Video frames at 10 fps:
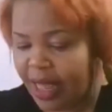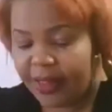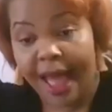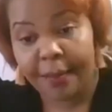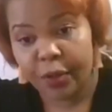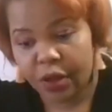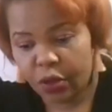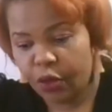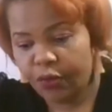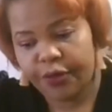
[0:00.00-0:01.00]
I'm going to
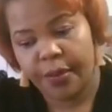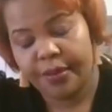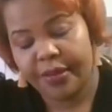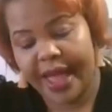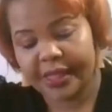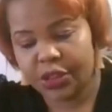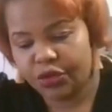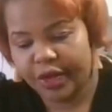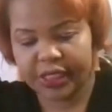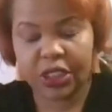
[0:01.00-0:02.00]
go from that
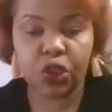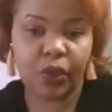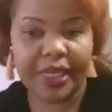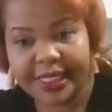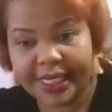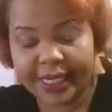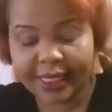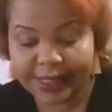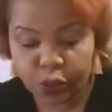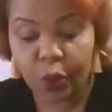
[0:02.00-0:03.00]
straight into eating
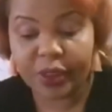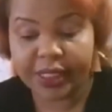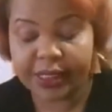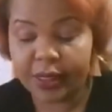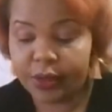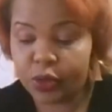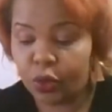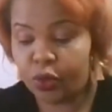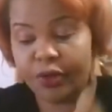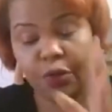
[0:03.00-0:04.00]
disorders.
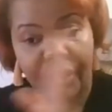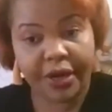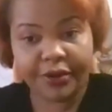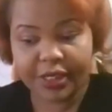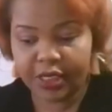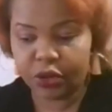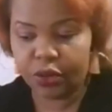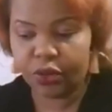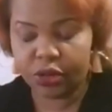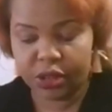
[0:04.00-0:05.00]
So if you want to research
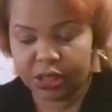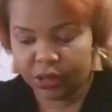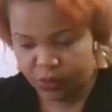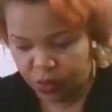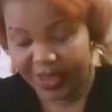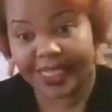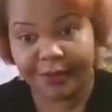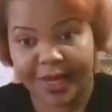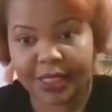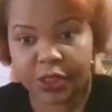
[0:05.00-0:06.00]
on the ones
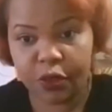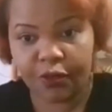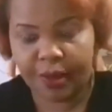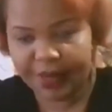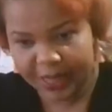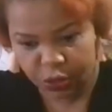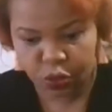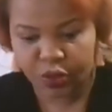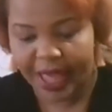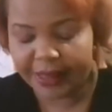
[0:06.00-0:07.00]
I've mentioned so far, please
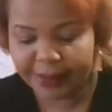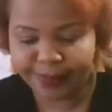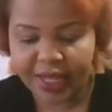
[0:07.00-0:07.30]
do that.